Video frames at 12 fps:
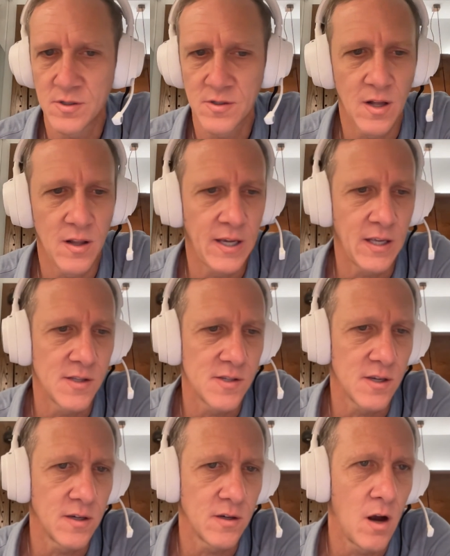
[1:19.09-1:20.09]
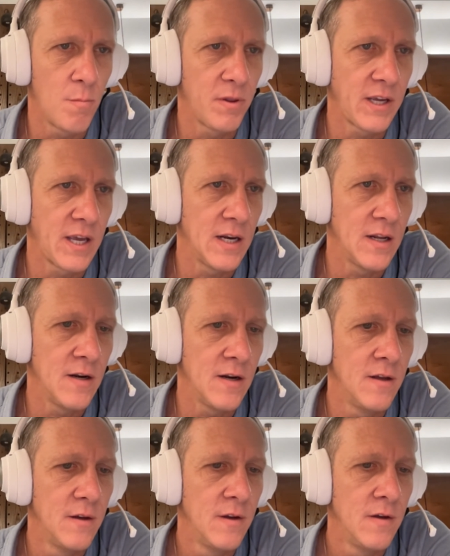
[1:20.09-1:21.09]
It's not like it's a complicated
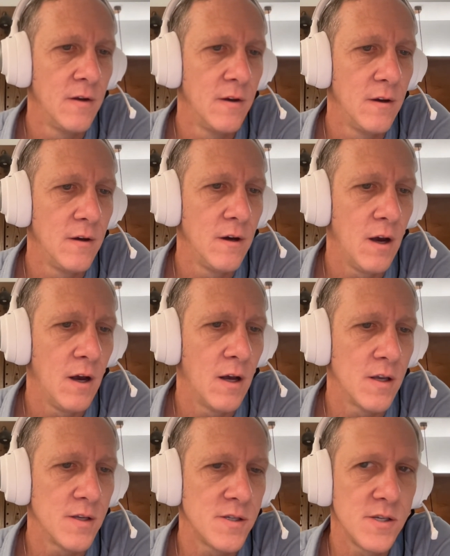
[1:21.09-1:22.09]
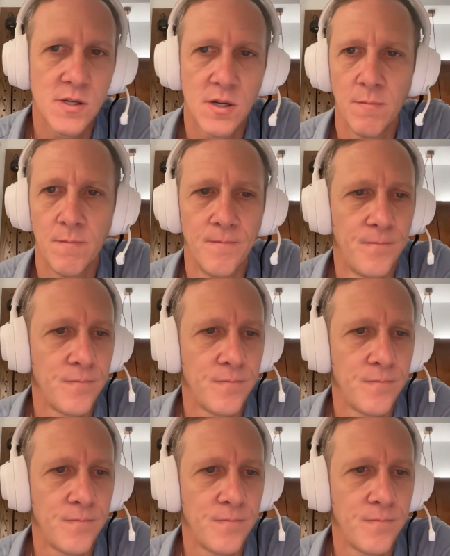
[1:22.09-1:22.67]
system.